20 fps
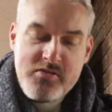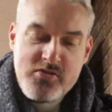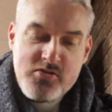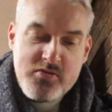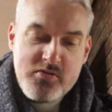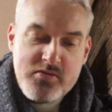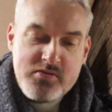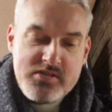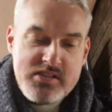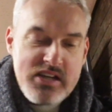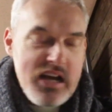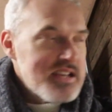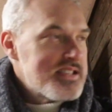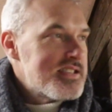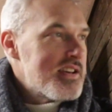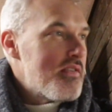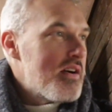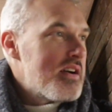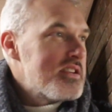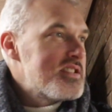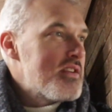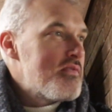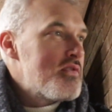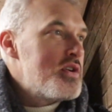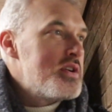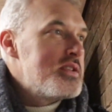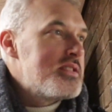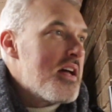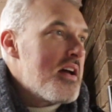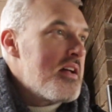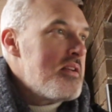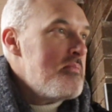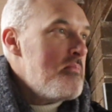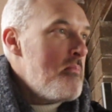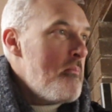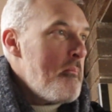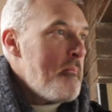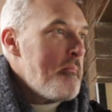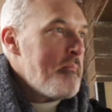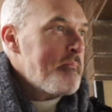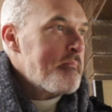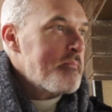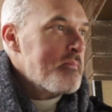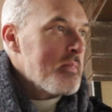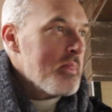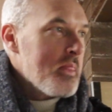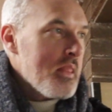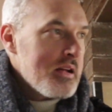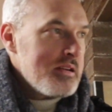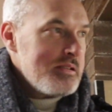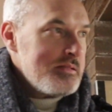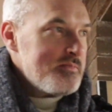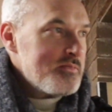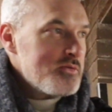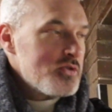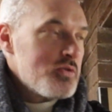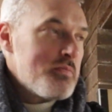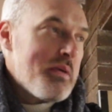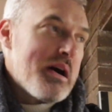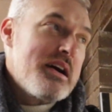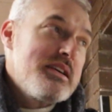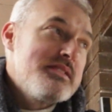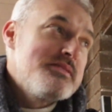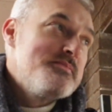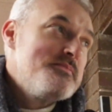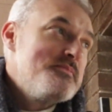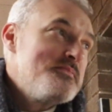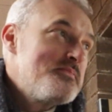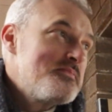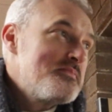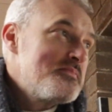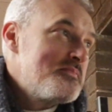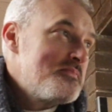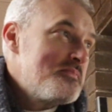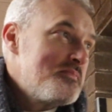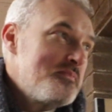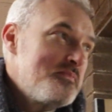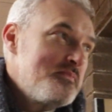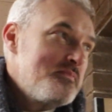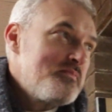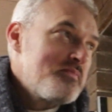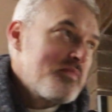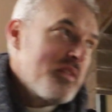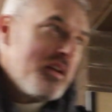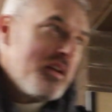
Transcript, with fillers: So, yeah, a 7, er seven out of 10. It's not bad. It's not too bad, eh?